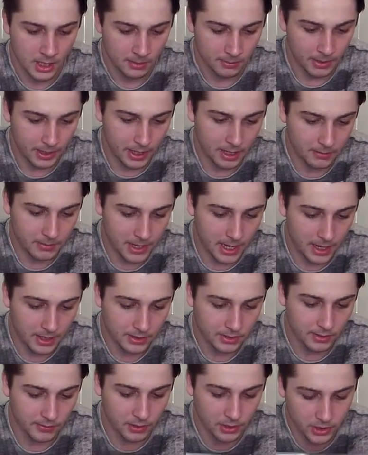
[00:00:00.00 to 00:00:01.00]
But yeah,
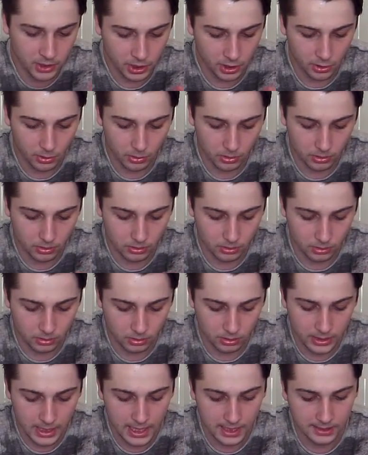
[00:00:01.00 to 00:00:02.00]
so I've got two
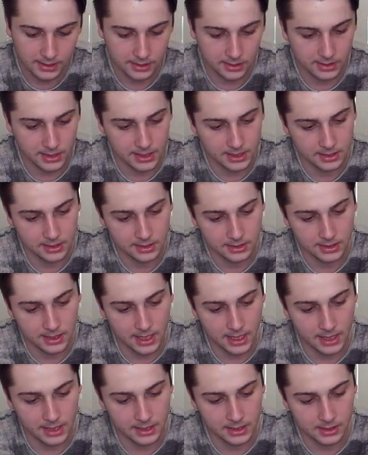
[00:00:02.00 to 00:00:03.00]
nice decent
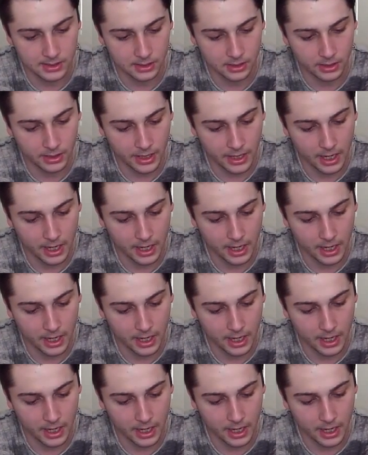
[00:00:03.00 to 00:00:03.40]
size